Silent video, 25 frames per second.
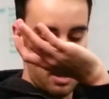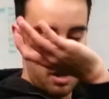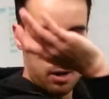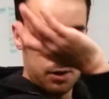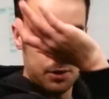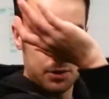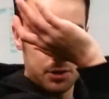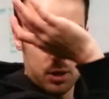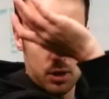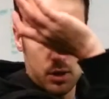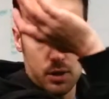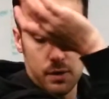
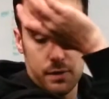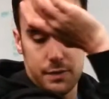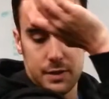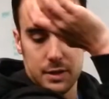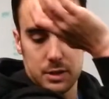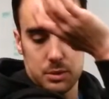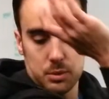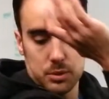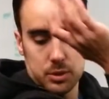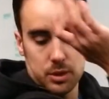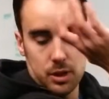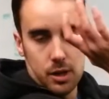also, if
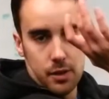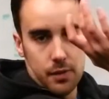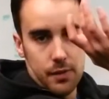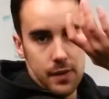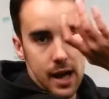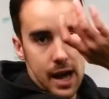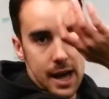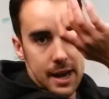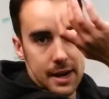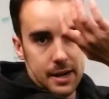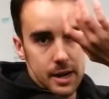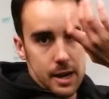this was all
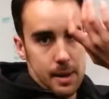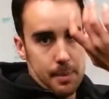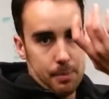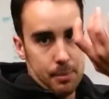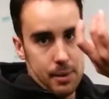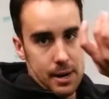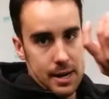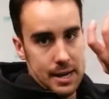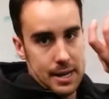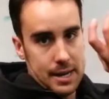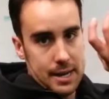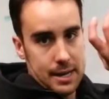knotted up
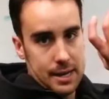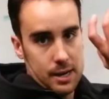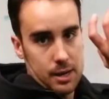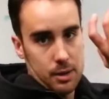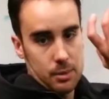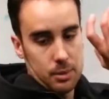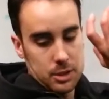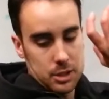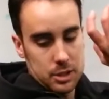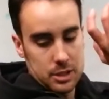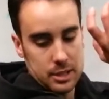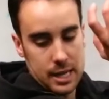right here,
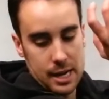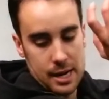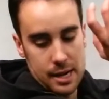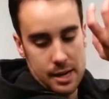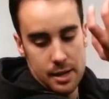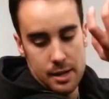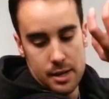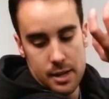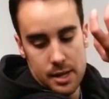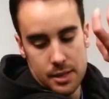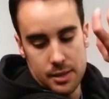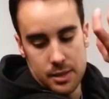which is kind
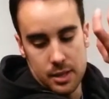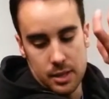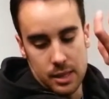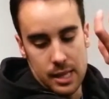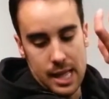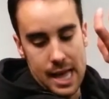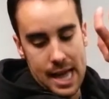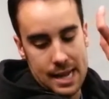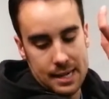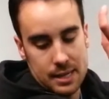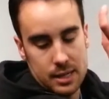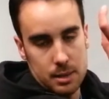of the
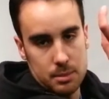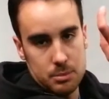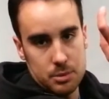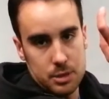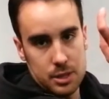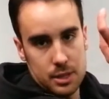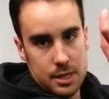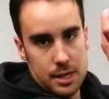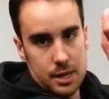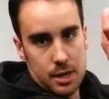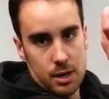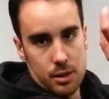lat comes
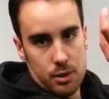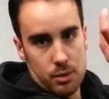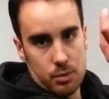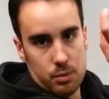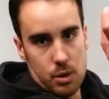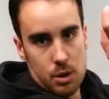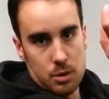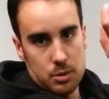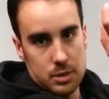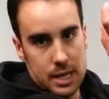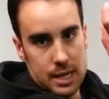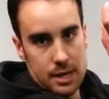in here, the
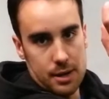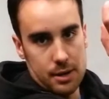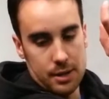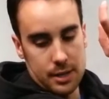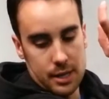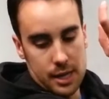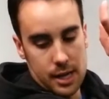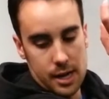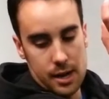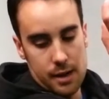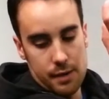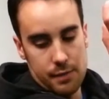rotator
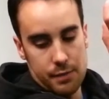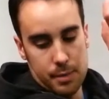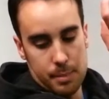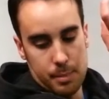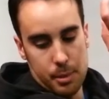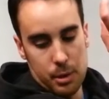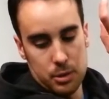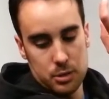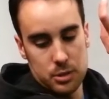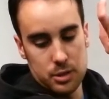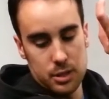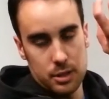cuff, the
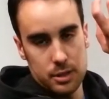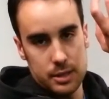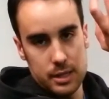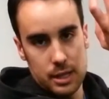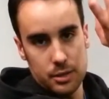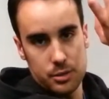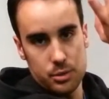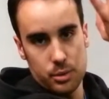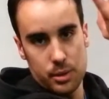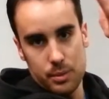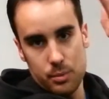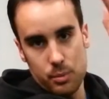posterior
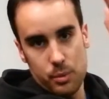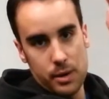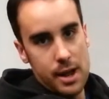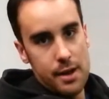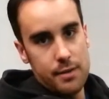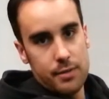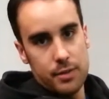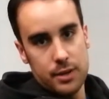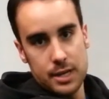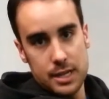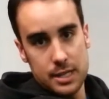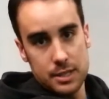deltoid,
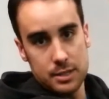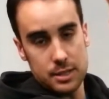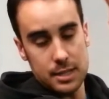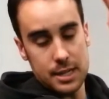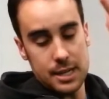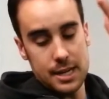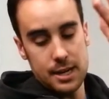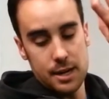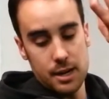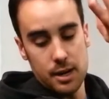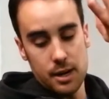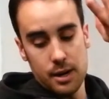whatever it is in
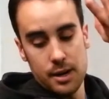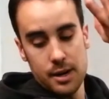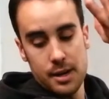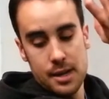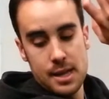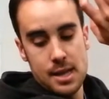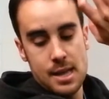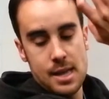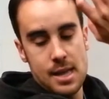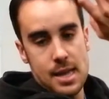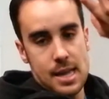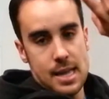here,
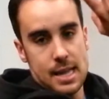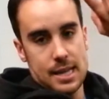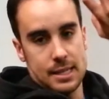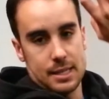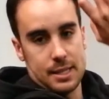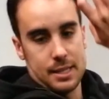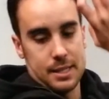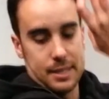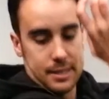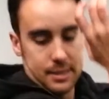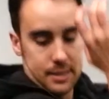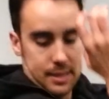
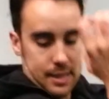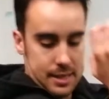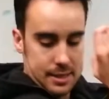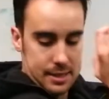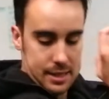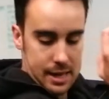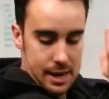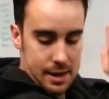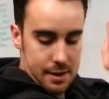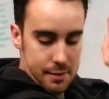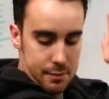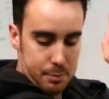it
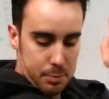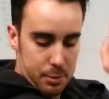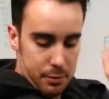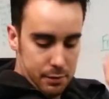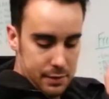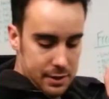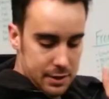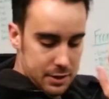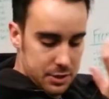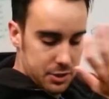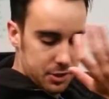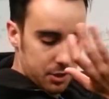kind of
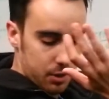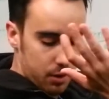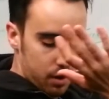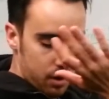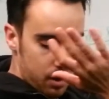prevents your